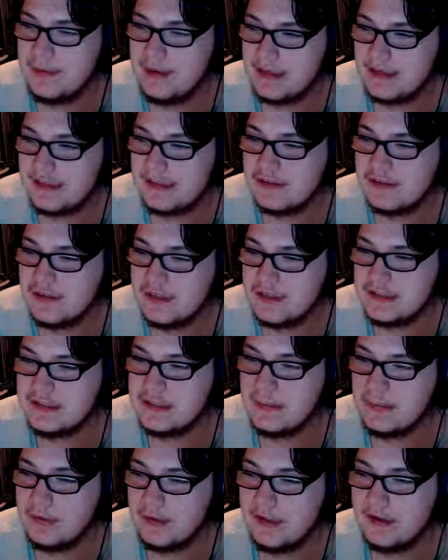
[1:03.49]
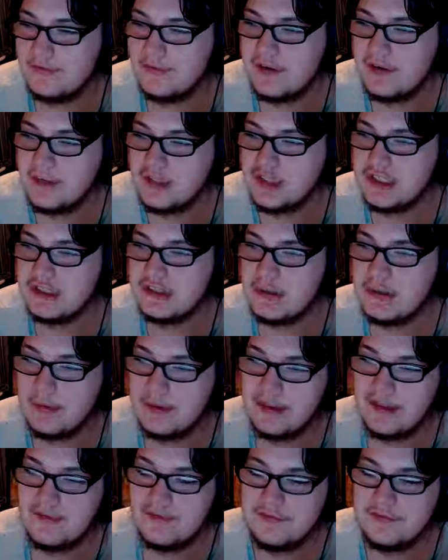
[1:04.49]
because it creates doubling of images,
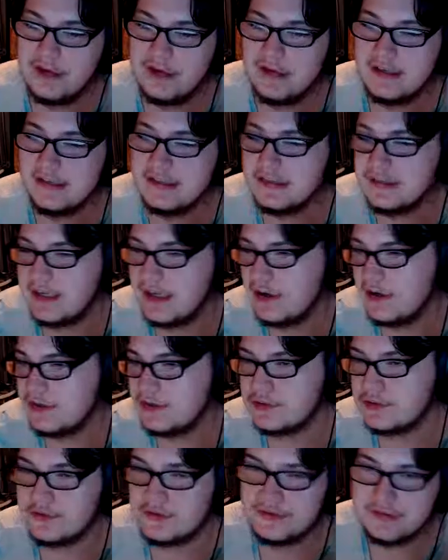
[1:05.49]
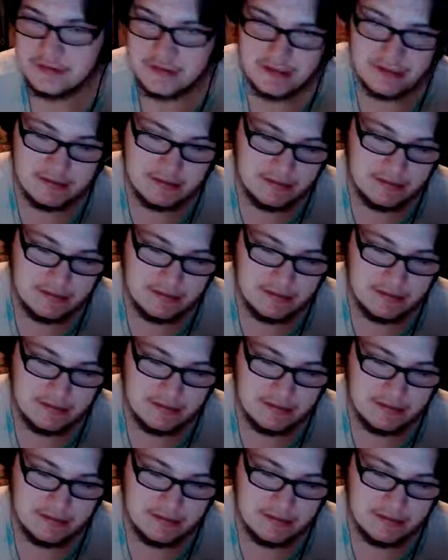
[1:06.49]
doubling of guns, characters,